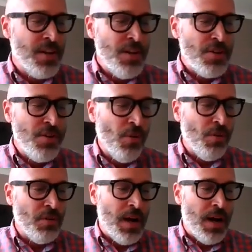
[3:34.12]

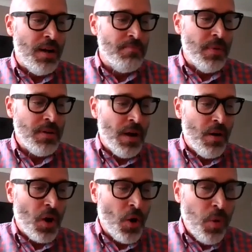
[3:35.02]
you're
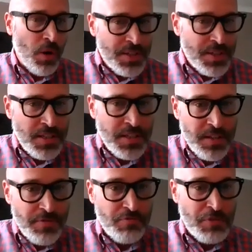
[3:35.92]
a
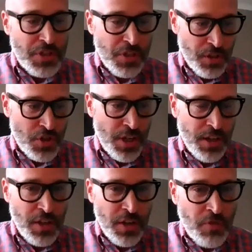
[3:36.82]
qualitative
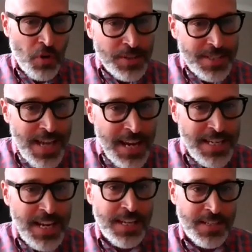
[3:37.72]
researcher. You've got 10
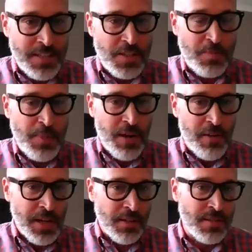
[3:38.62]
years
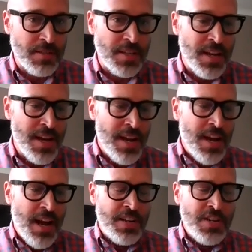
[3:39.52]
experience,
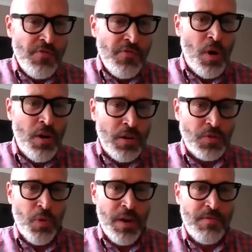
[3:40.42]
and you've
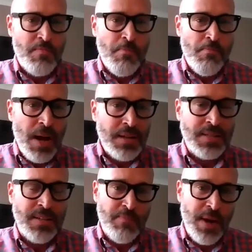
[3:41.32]
worked with
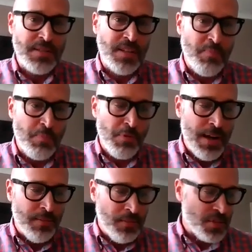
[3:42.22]
massive
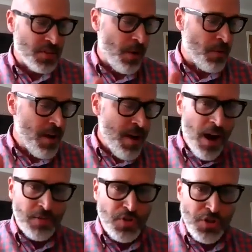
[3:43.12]
brands. So
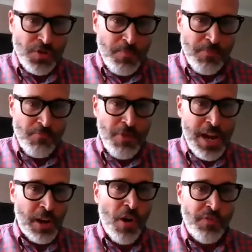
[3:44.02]
I'll just
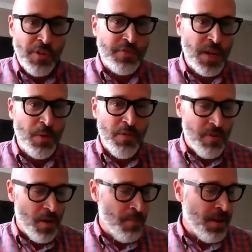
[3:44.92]
reel off a few of
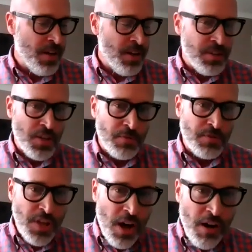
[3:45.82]
them. So
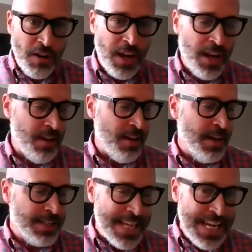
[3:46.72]
Target,
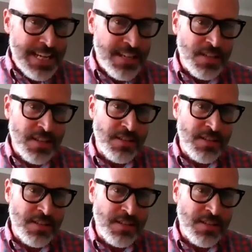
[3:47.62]
Adidas,